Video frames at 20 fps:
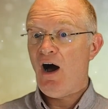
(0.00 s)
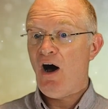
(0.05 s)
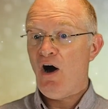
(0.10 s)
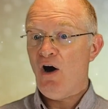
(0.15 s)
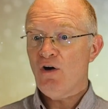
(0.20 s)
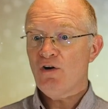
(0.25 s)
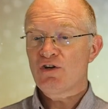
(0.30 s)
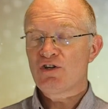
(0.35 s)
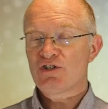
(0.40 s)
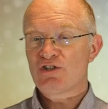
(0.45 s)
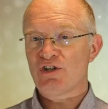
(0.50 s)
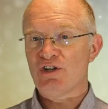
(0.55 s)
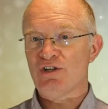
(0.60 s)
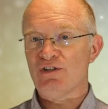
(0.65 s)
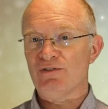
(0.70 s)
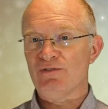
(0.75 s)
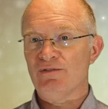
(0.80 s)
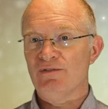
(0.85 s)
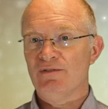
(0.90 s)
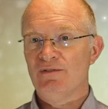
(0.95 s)

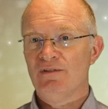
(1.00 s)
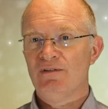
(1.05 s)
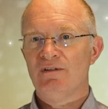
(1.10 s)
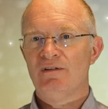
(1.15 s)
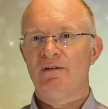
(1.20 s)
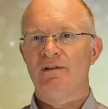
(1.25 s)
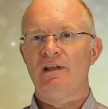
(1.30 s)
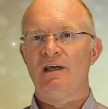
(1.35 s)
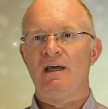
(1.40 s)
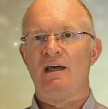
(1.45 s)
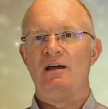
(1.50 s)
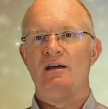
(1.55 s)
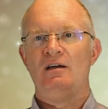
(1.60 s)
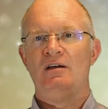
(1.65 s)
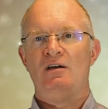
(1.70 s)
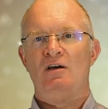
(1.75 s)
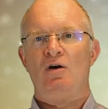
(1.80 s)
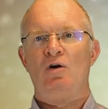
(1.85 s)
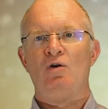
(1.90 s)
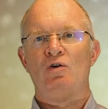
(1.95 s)
oxen. They're
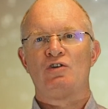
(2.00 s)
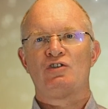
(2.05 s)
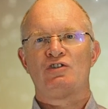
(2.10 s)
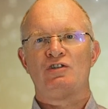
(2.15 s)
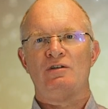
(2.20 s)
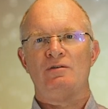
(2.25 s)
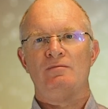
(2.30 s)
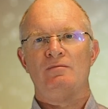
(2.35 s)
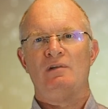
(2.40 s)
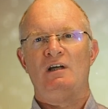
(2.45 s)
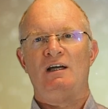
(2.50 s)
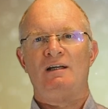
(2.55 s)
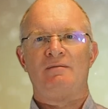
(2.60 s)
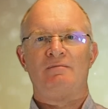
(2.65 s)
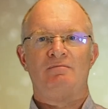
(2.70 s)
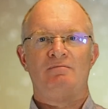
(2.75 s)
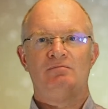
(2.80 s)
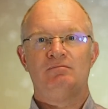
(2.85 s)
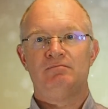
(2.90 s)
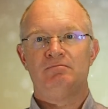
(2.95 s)
oxen, like
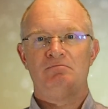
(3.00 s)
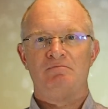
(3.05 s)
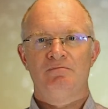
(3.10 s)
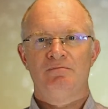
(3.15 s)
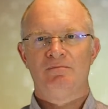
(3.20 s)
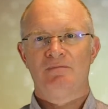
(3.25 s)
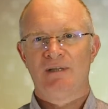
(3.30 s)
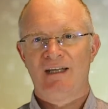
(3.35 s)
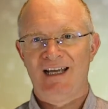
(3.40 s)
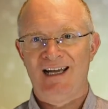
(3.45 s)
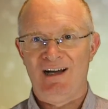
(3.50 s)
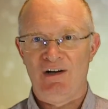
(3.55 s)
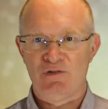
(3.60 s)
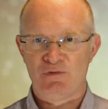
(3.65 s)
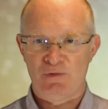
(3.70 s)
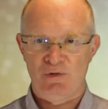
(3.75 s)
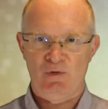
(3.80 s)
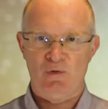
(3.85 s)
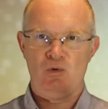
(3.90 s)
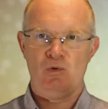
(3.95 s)

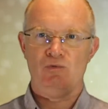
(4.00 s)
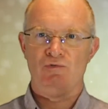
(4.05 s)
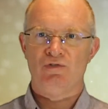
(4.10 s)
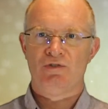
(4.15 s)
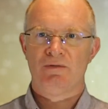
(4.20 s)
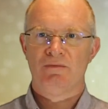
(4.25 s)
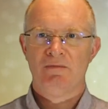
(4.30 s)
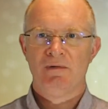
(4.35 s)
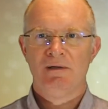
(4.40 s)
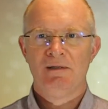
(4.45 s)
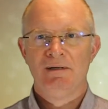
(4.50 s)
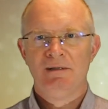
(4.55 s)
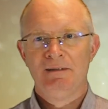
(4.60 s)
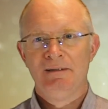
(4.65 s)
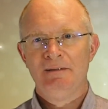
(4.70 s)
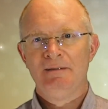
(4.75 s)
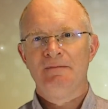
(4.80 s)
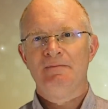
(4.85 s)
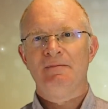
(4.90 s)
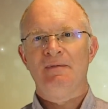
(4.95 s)
cows with horns.
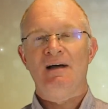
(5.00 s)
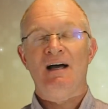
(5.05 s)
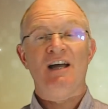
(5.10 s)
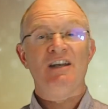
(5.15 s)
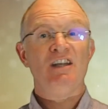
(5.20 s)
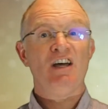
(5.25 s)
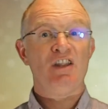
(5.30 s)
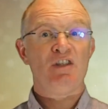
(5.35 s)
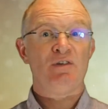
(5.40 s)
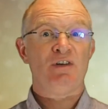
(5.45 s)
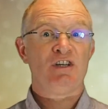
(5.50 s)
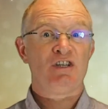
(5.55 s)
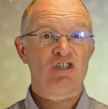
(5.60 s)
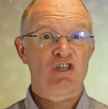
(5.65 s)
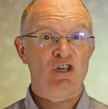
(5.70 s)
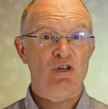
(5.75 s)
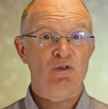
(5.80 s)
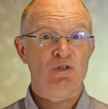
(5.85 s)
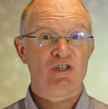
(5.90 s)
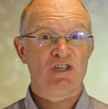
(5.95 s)
Another
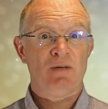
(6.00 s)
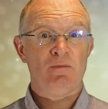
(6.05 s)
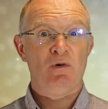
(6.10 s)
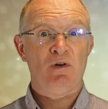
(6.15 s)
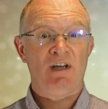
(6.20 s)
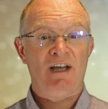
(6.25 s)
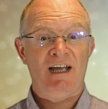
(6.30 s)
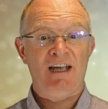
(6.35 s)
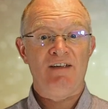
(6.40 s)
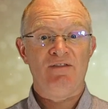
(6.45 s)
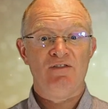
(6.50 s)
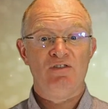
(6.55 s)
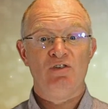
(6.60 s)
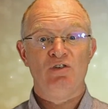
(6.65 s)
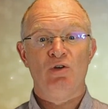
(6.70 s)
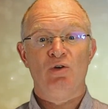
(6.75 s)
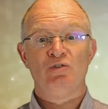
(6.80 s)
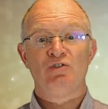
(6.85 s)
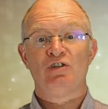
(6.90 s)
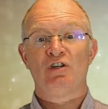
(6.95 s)
excuse someone gave
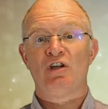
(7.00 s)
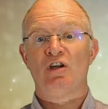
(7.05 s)
not to